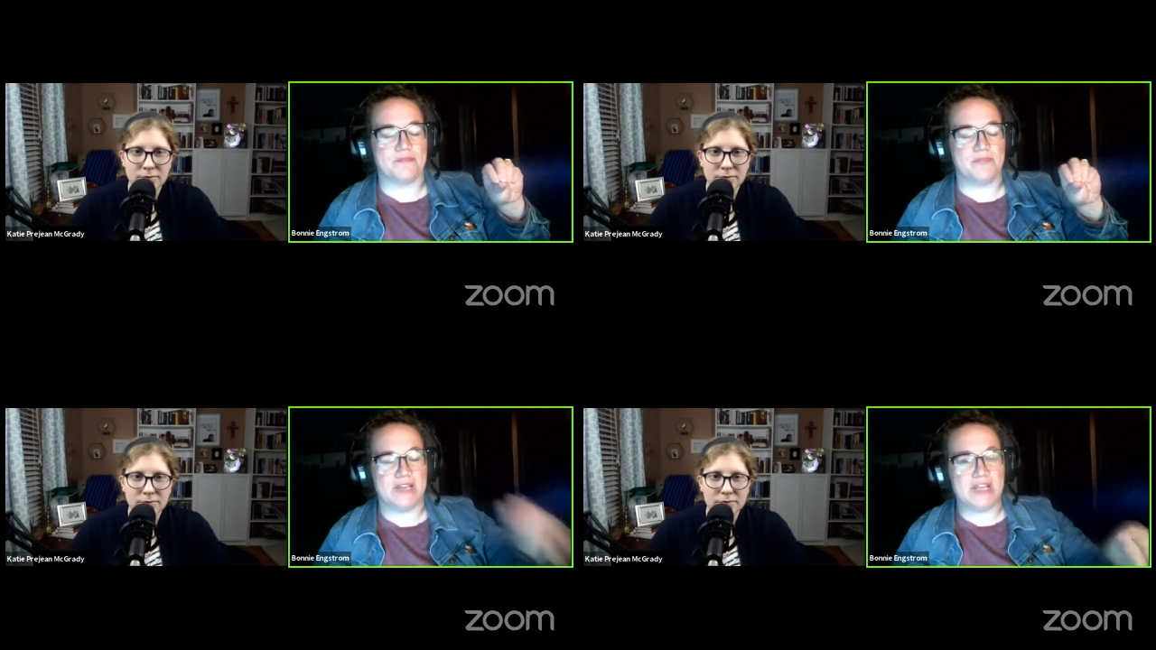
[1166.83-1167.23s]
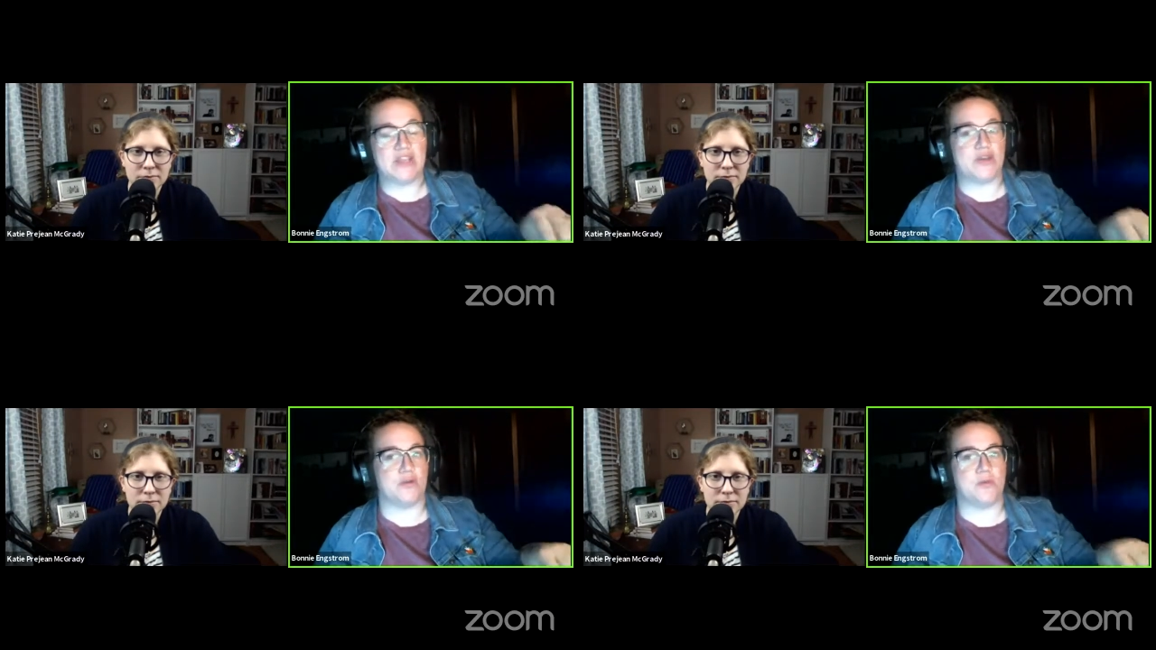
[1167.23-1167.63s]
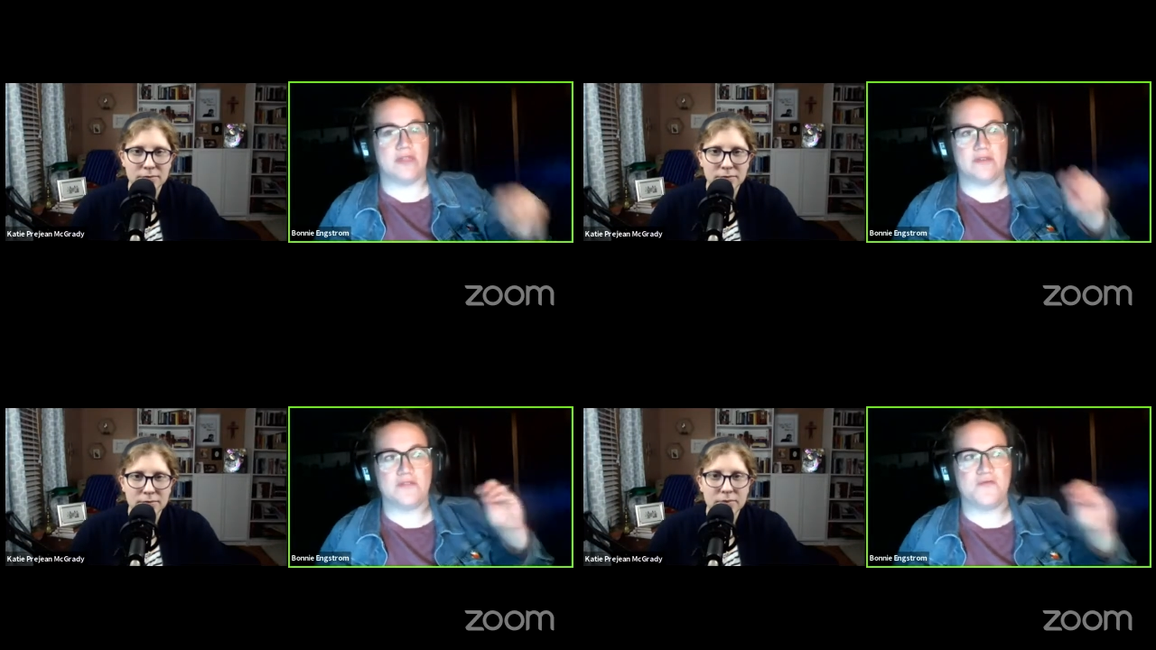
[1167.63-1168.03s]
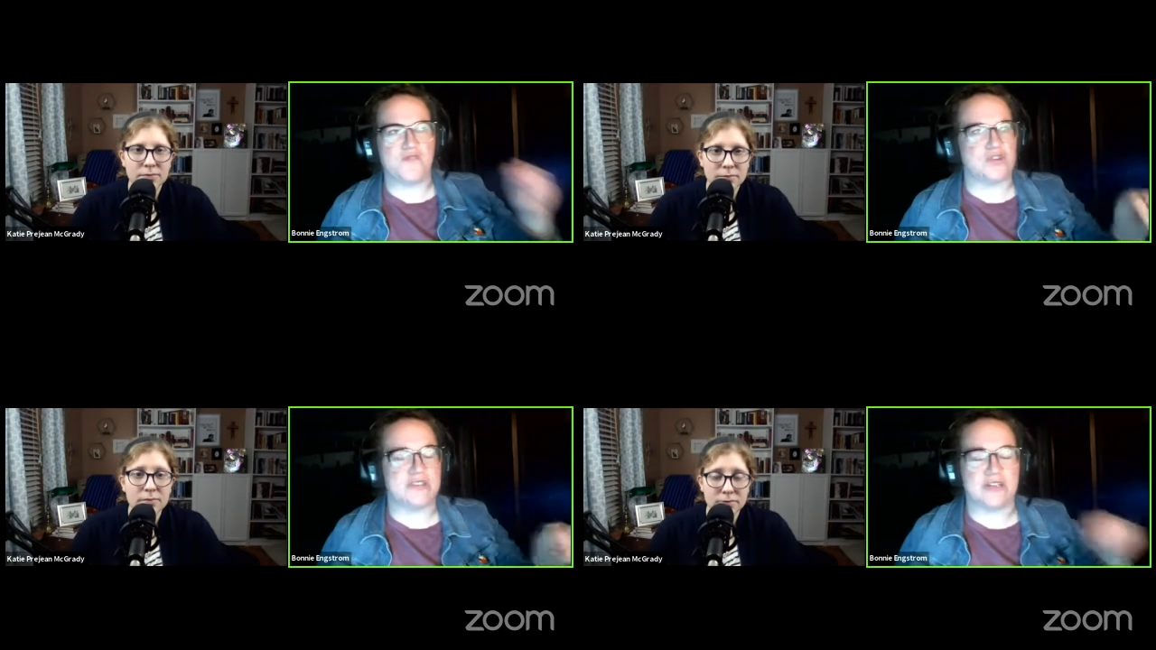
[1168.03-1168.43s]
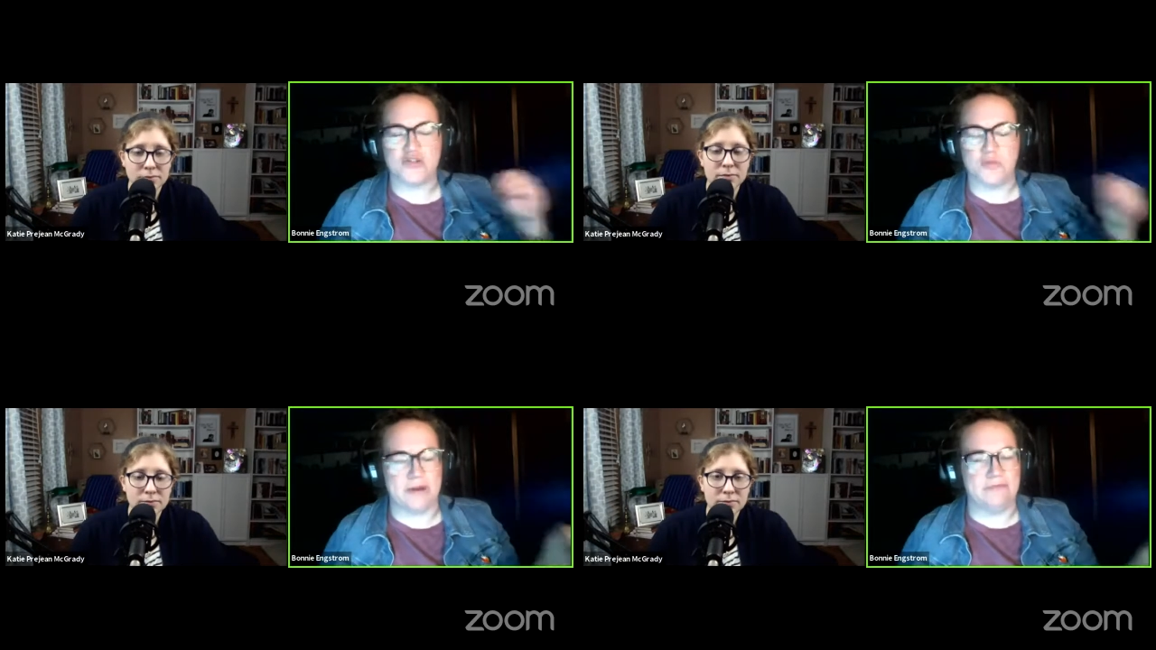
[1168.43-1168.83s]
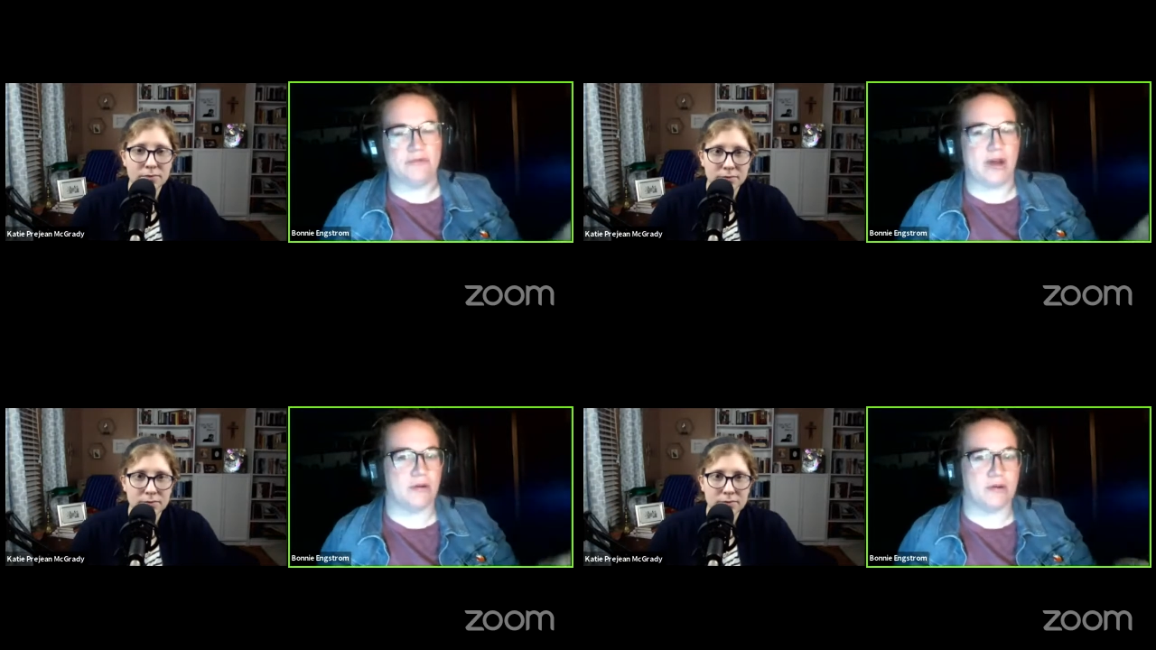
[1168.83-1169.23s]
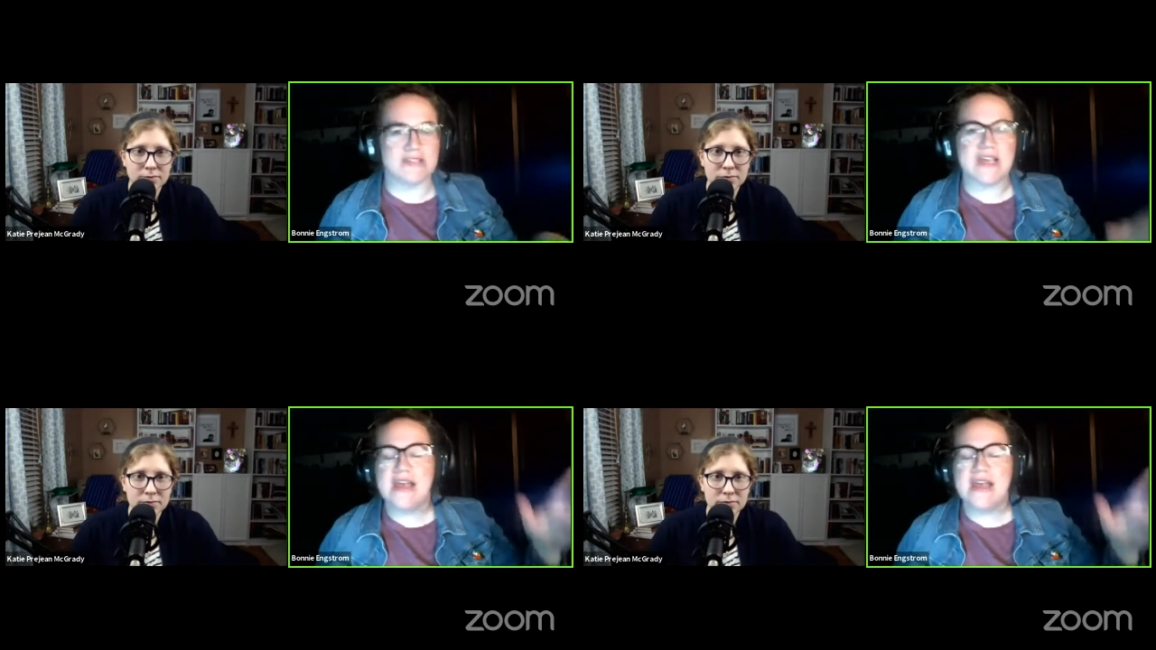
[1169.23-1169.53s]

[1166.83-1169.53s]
Speaker 1: NICU in those first like 24 hours,